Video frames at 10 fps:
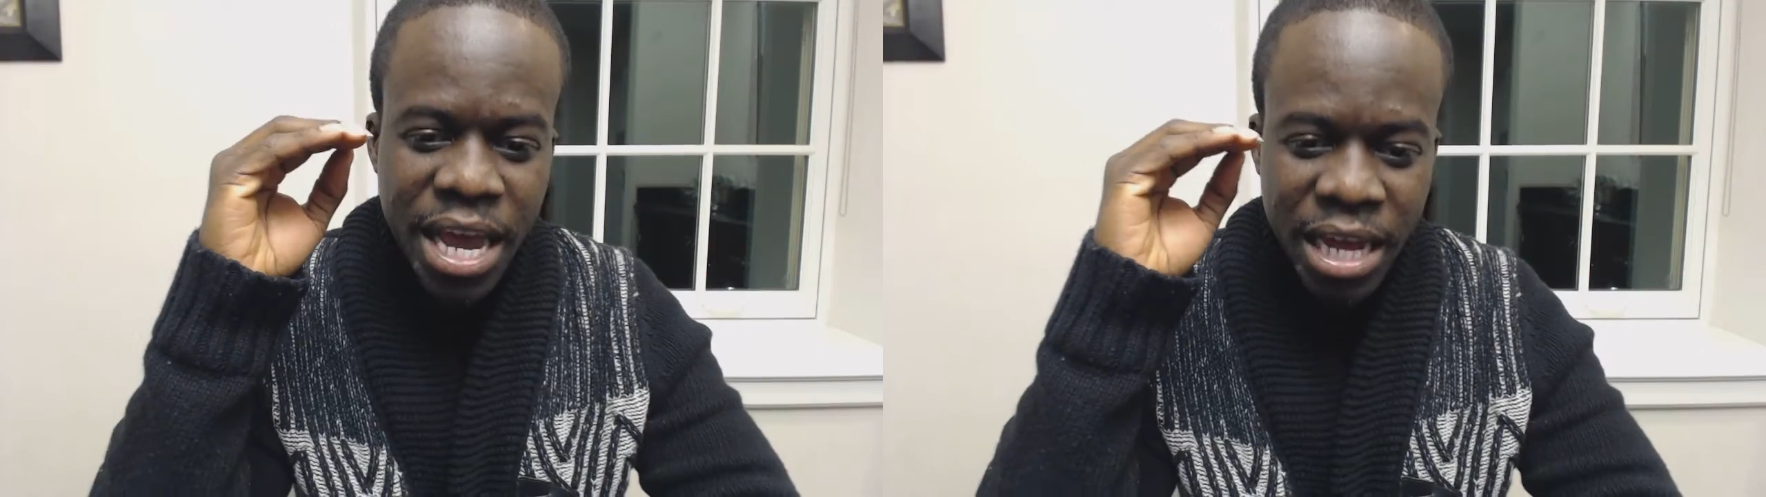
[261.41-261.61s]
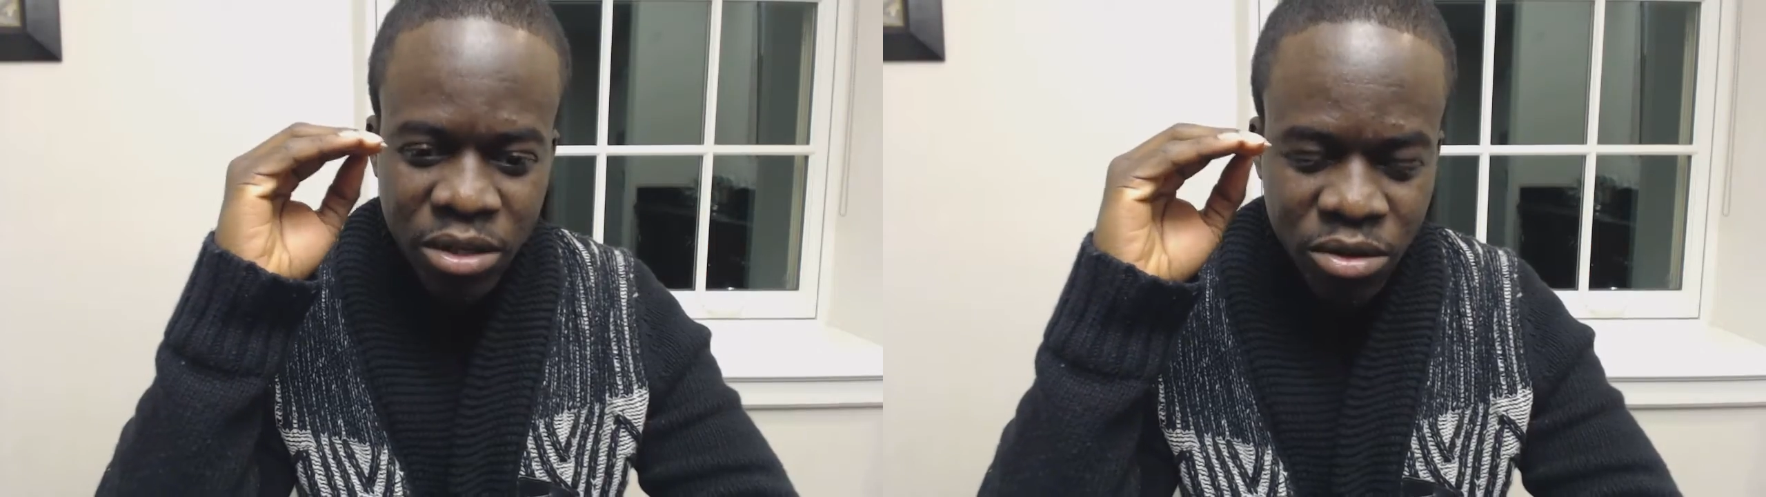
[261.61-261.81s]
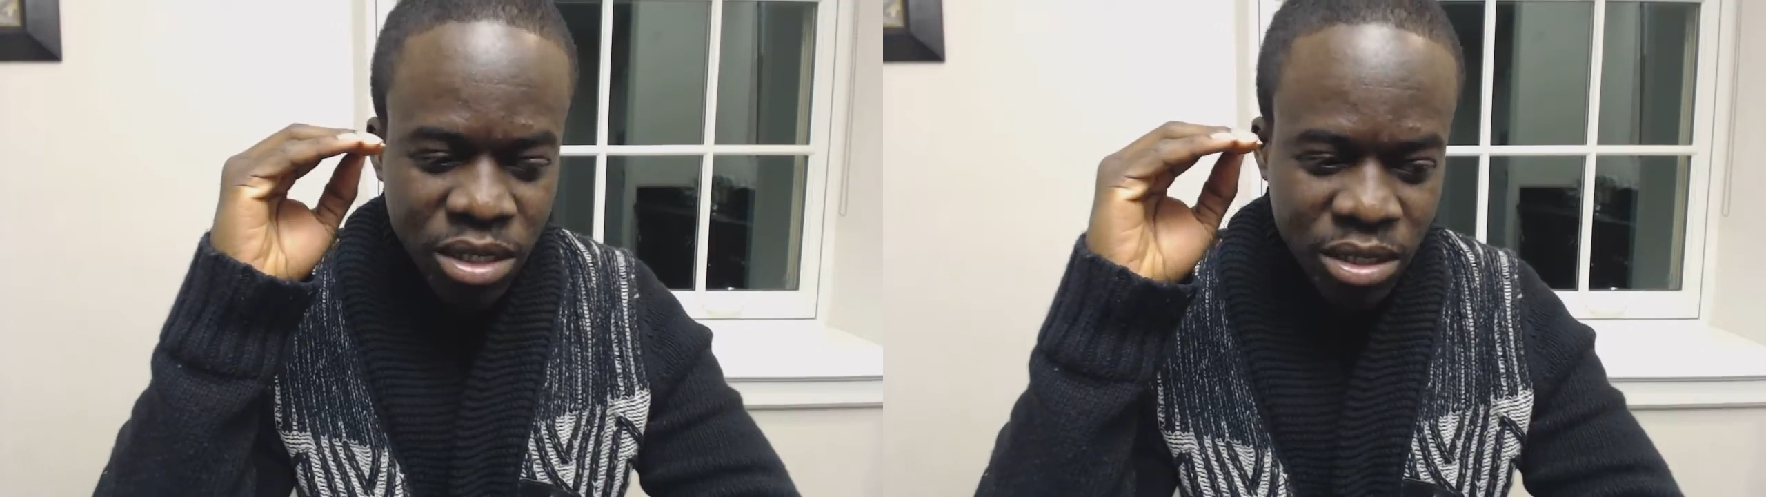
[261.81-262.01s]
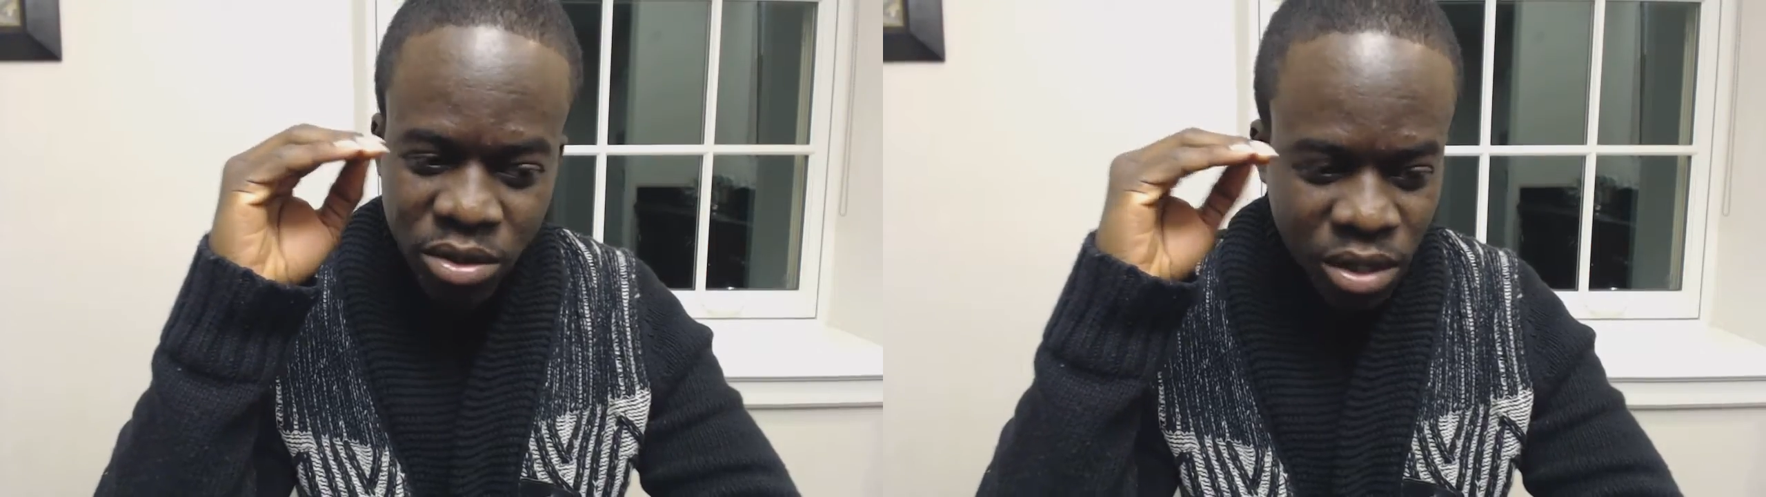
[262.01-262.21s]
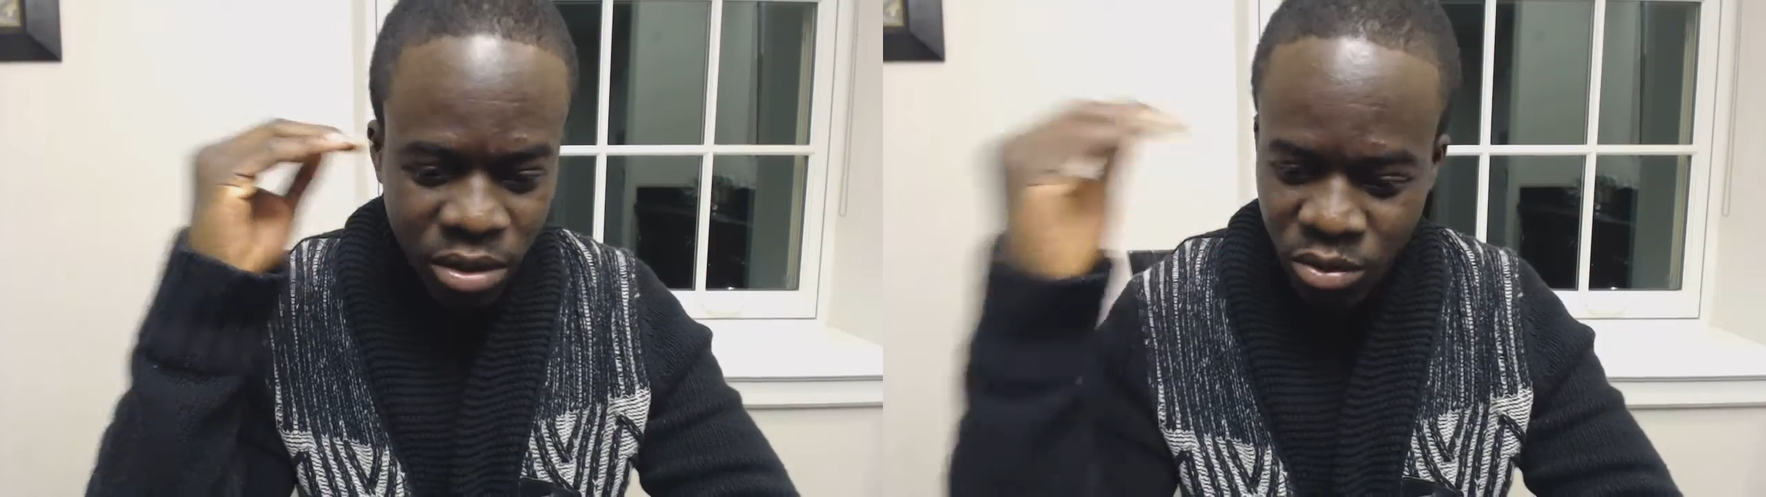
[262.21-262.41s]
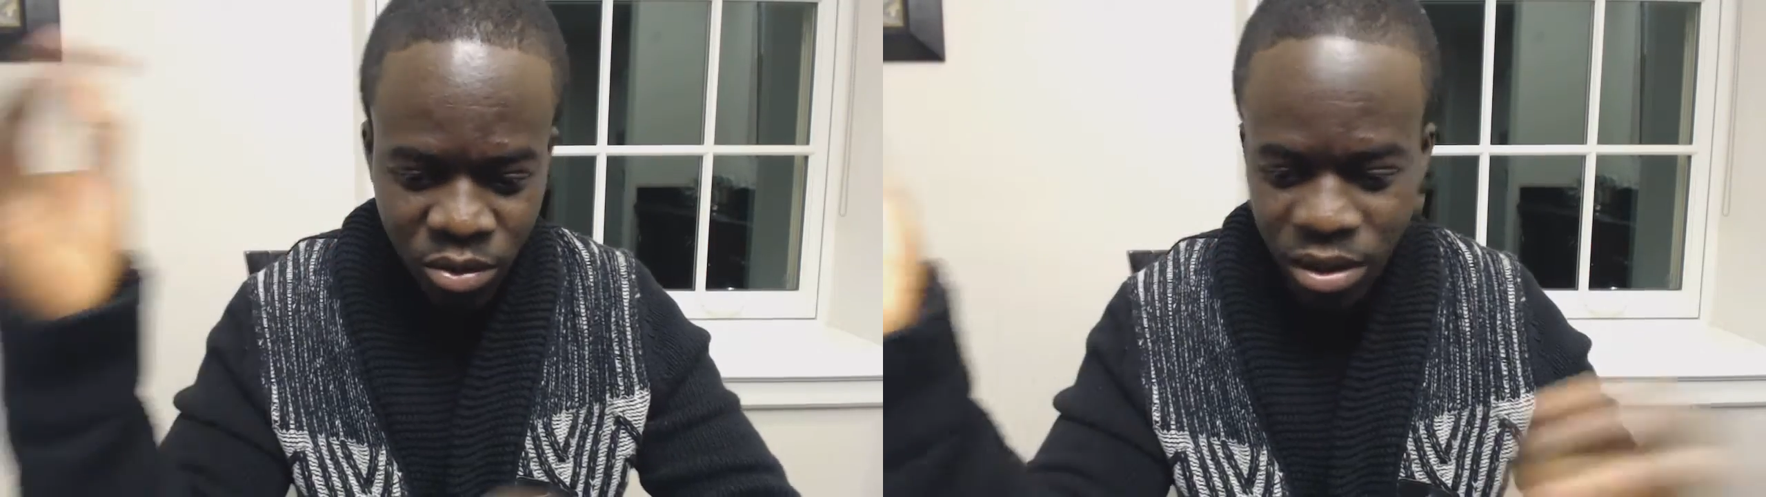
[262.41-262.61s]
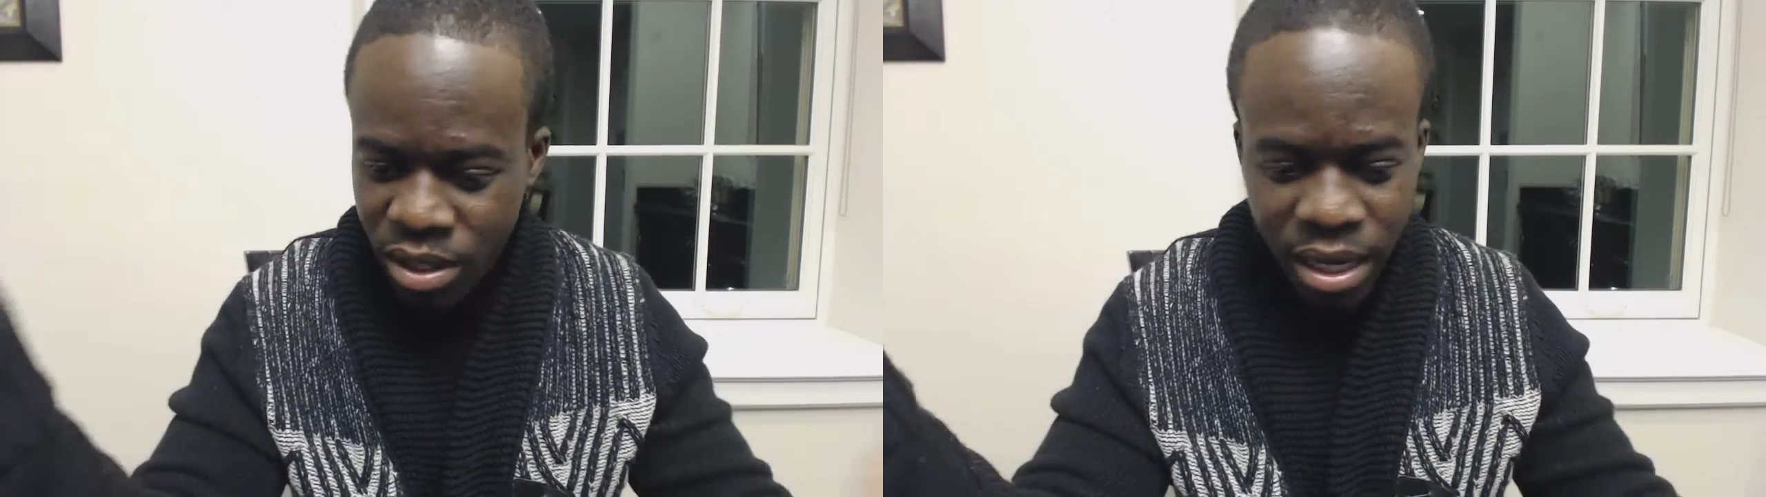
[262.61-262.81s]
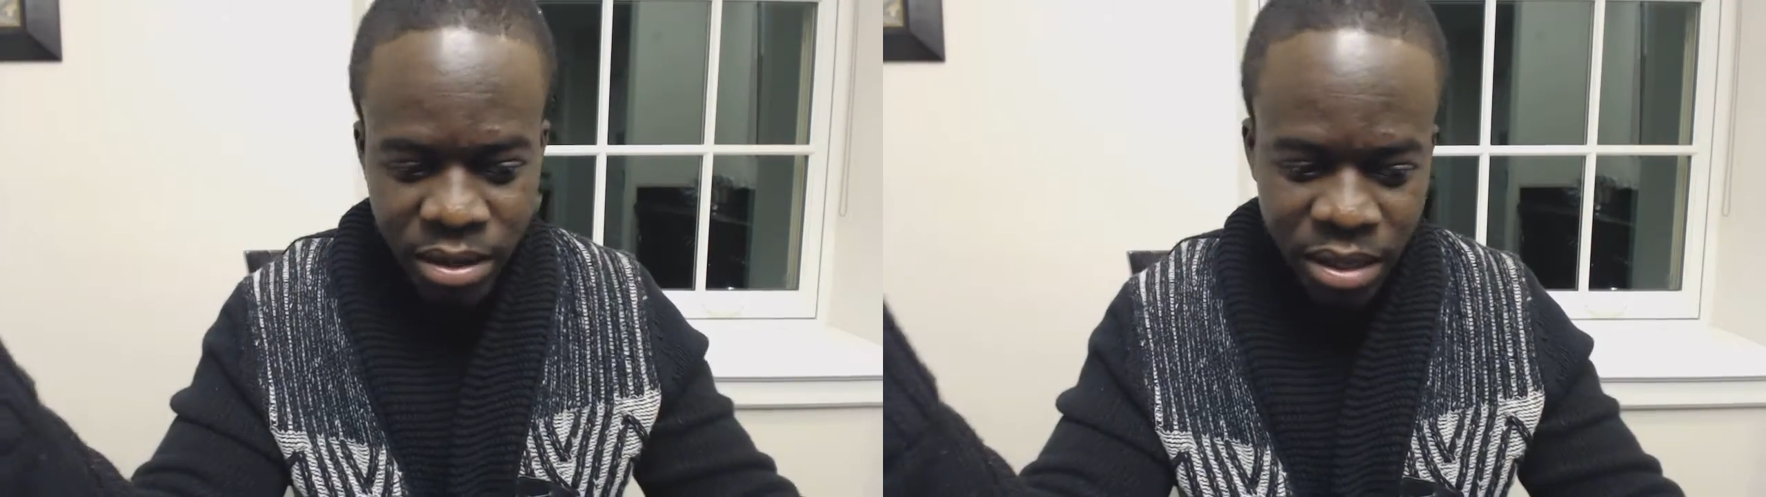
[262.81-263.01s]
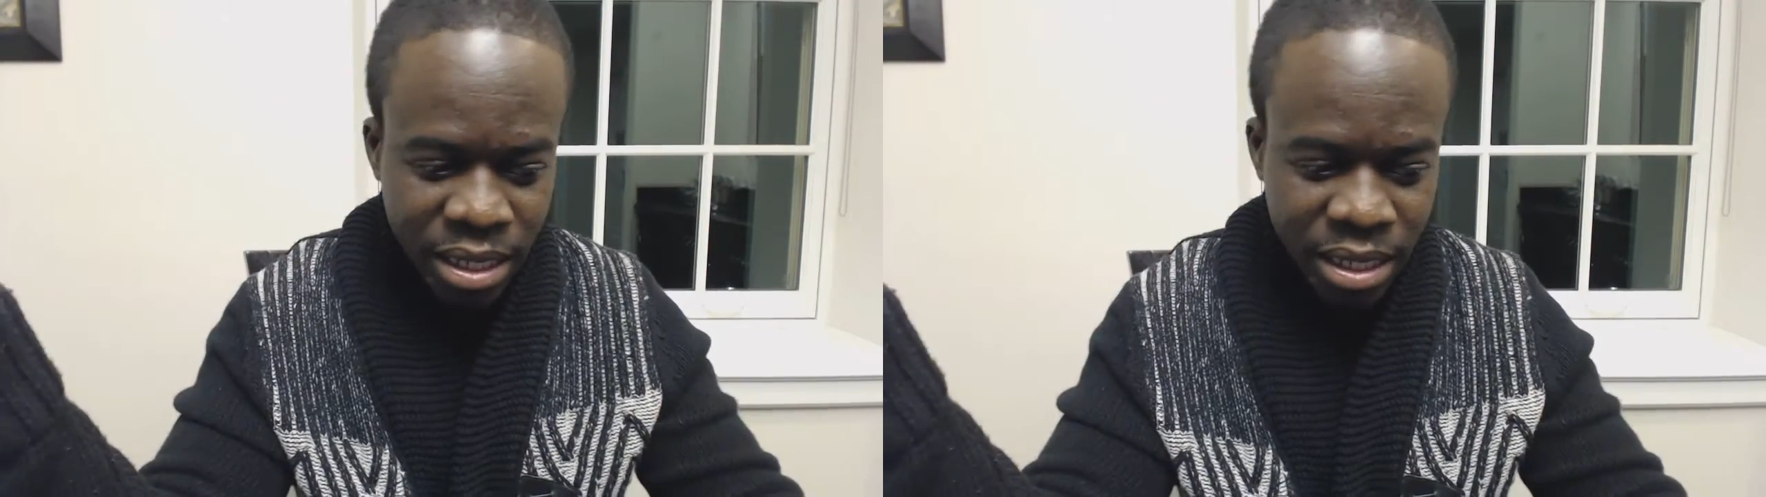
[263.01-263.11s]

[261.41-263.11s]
and hey,